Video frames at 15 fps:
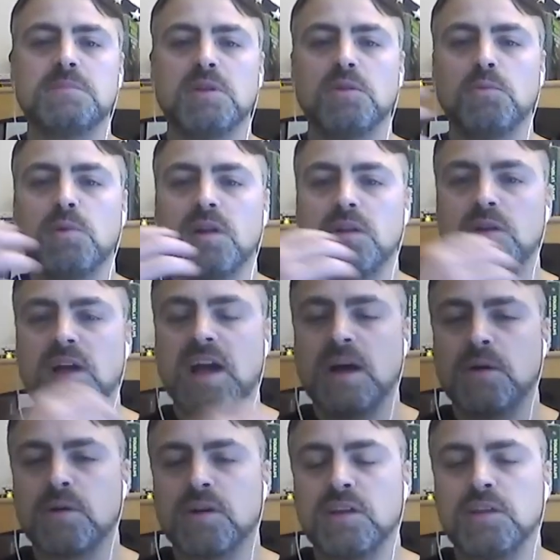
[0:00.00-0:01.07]
I mean,
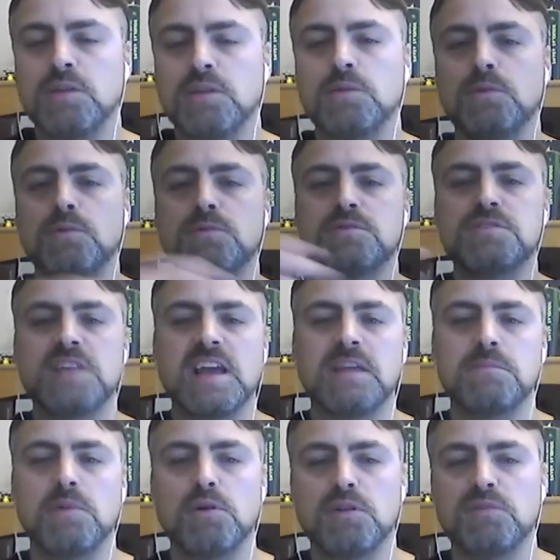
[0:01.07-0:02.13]
how are you
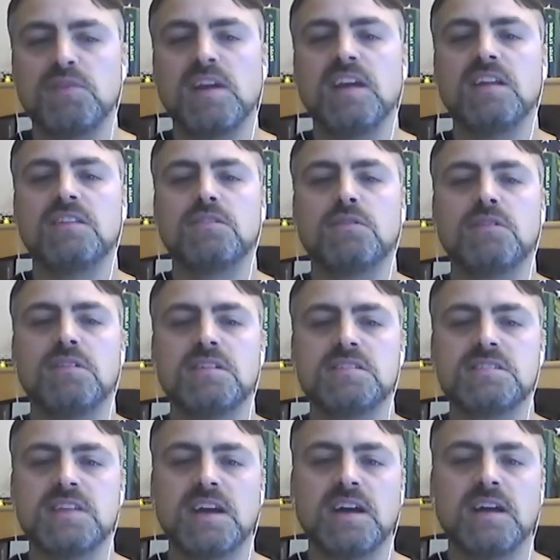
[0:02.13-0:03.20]
staying motivated during
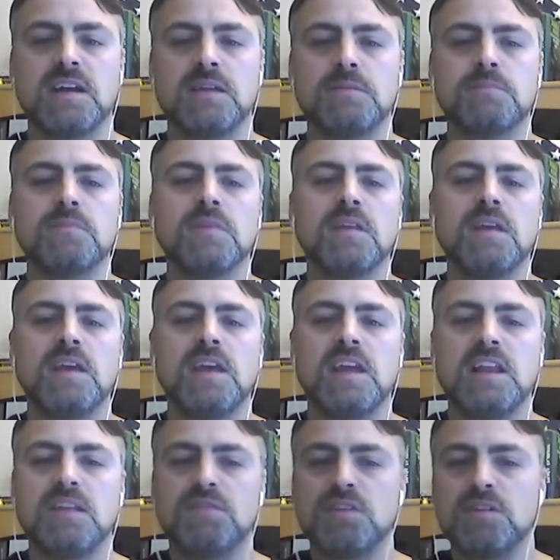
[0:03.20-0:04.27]
this time?
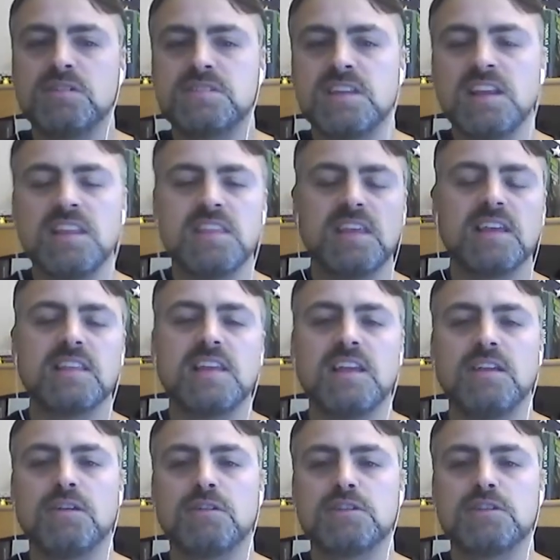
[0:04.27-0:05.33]
And if there is anything that
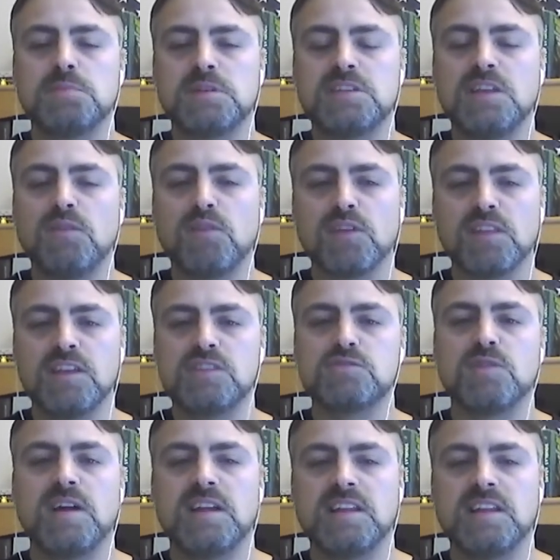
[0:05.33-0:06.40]
you're specifically
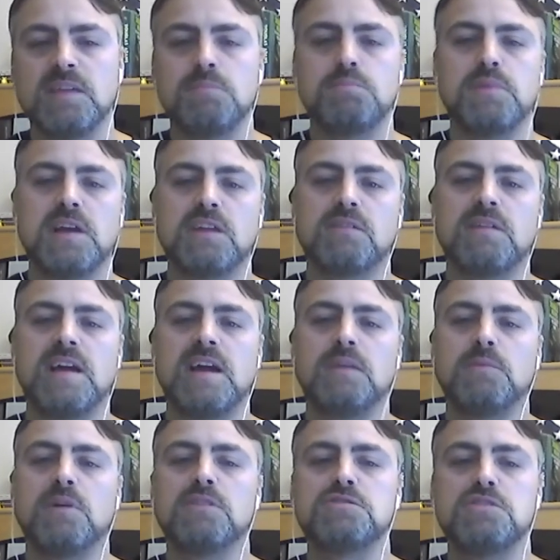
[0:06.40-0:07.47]
trying to get better at,
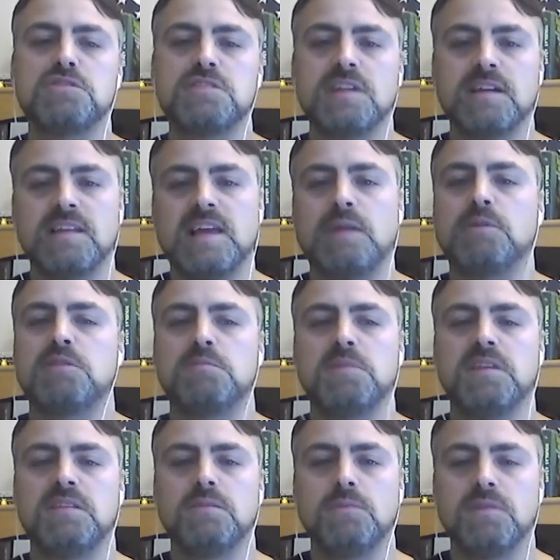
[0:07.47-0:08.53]
why don't you share that
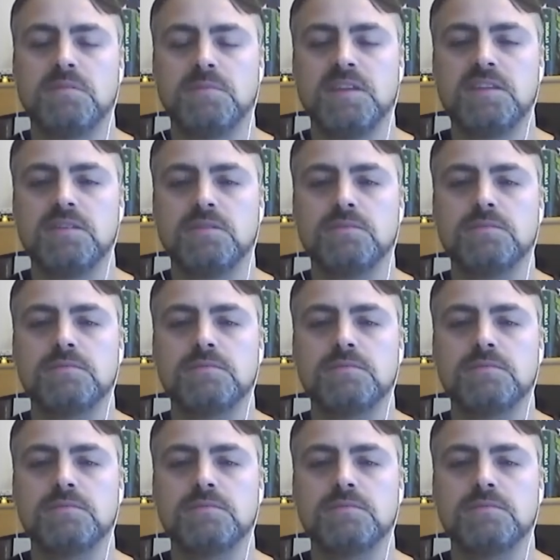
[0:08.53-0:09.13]
with me too?